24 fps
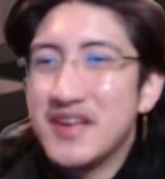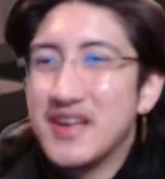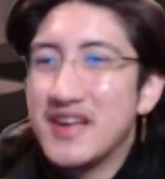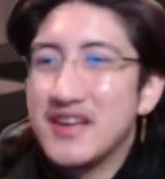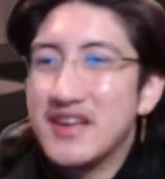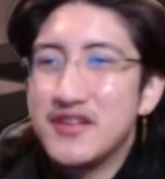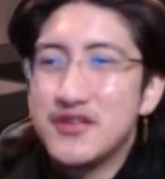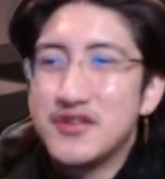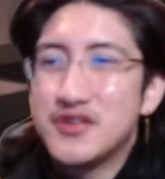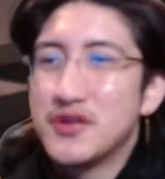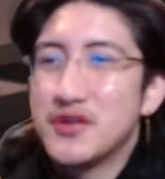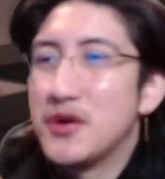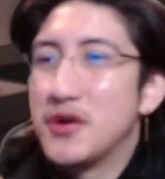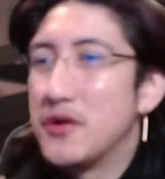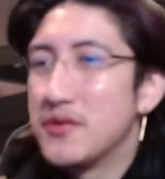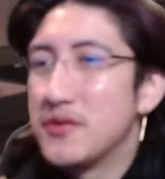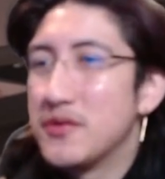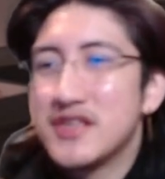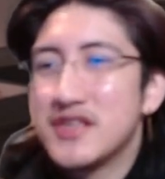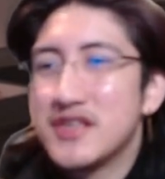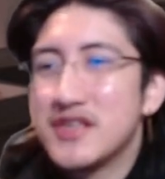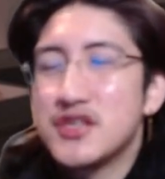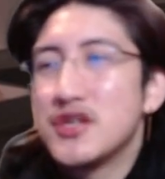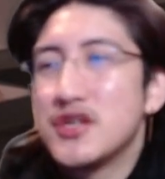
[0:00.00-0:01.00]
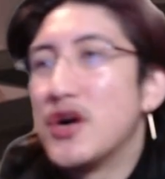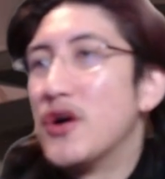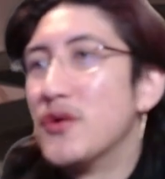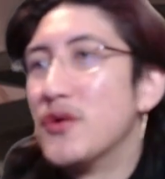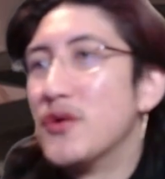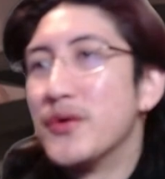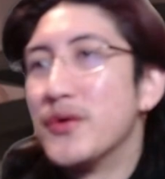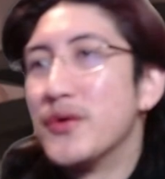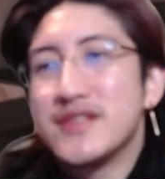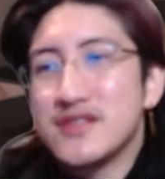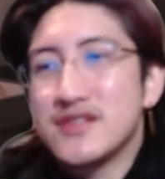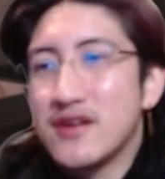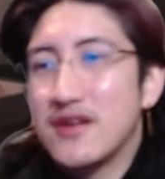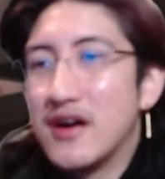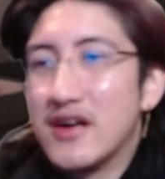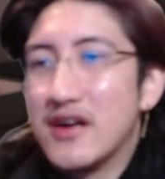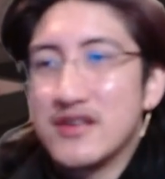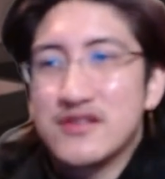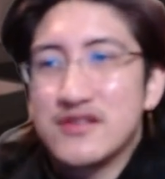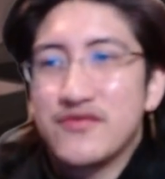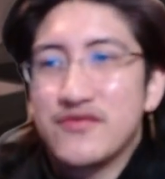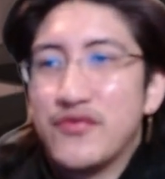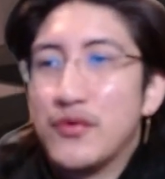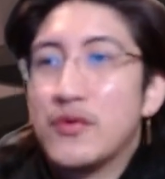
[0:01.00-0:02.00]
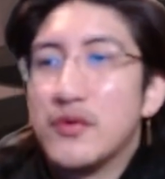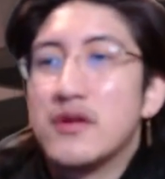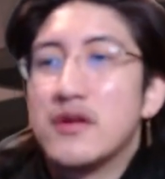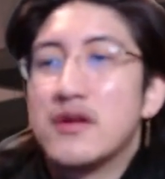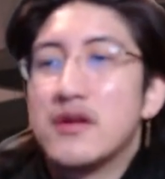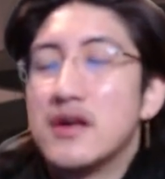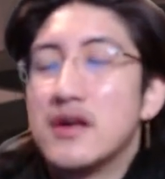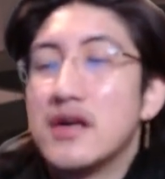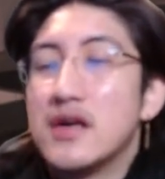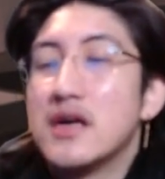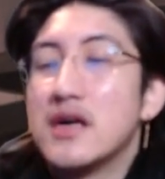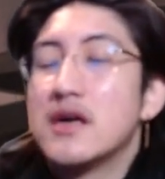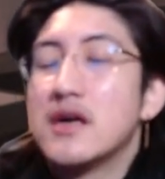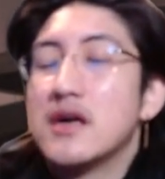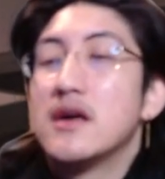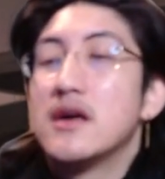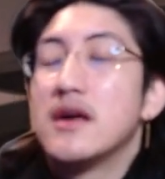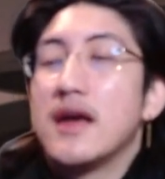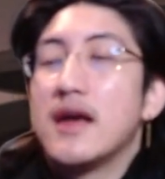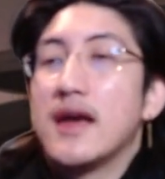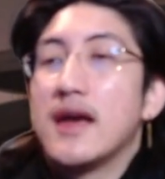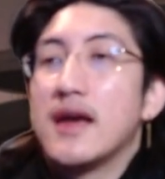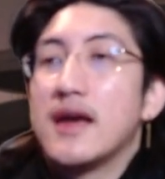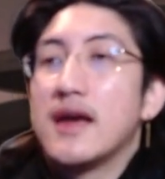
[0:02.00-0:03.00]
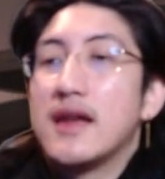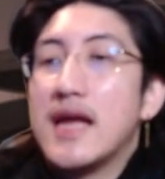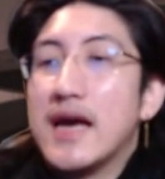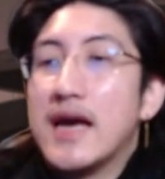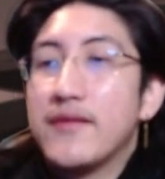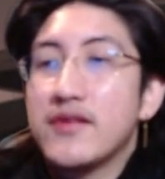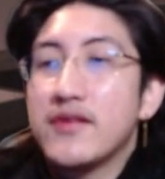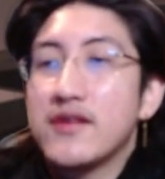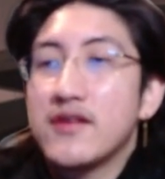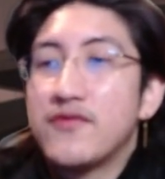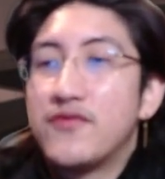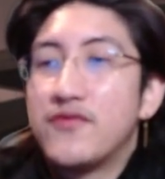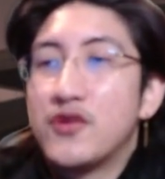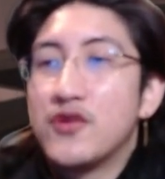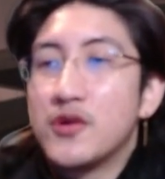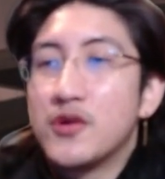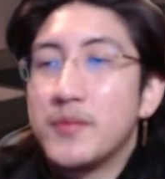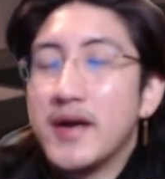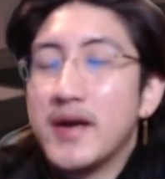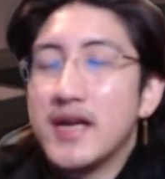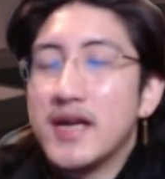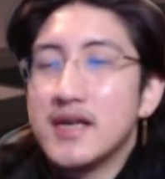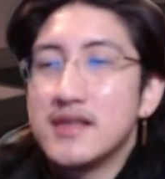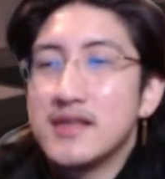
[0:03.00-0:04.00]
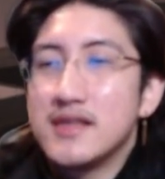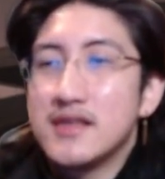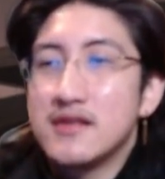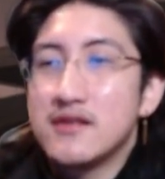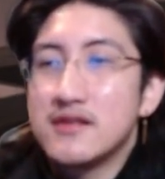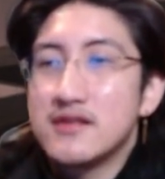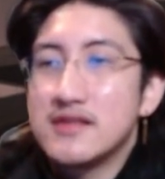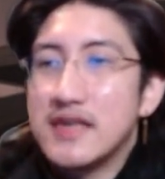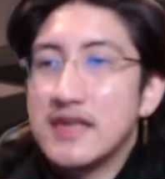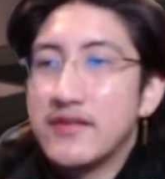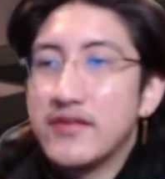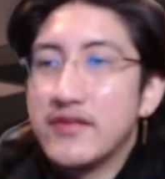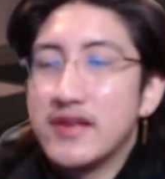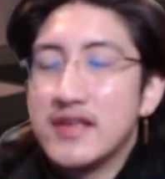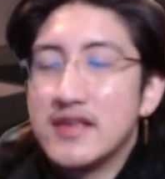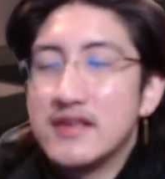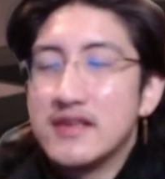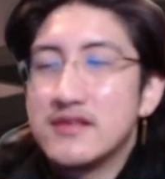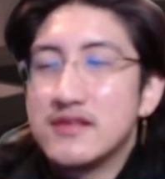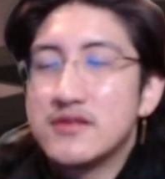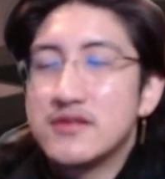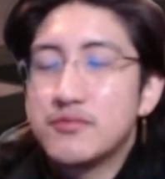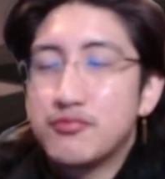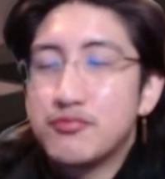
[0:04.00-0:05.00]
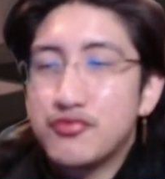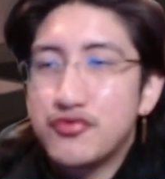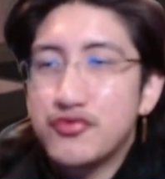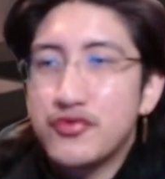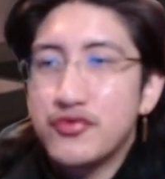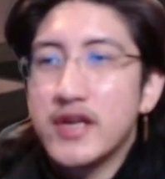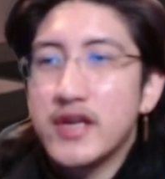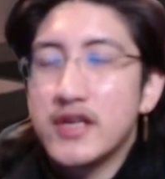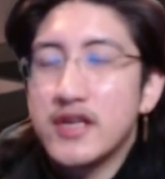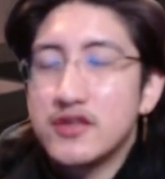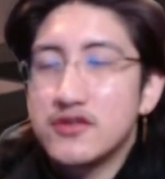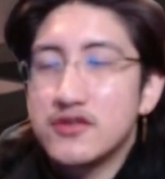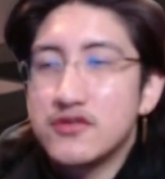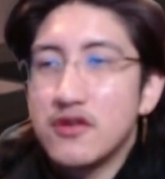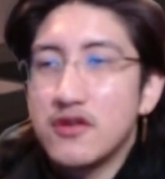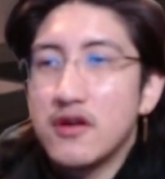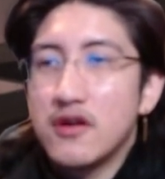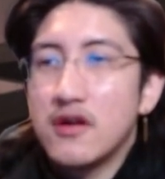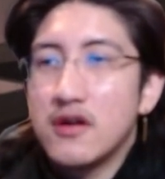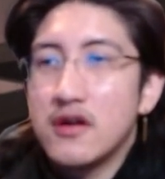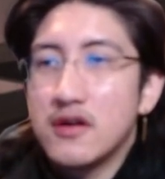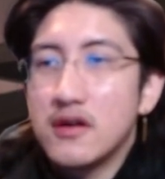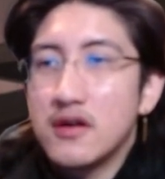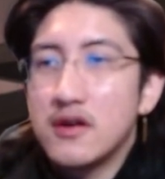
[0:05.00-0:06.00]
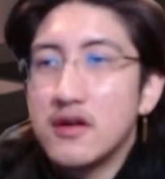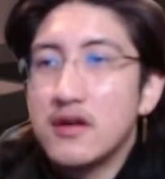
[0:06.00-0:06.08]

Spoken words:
This should always cost 4, and having a 4 mana deal 7 is pretty strong.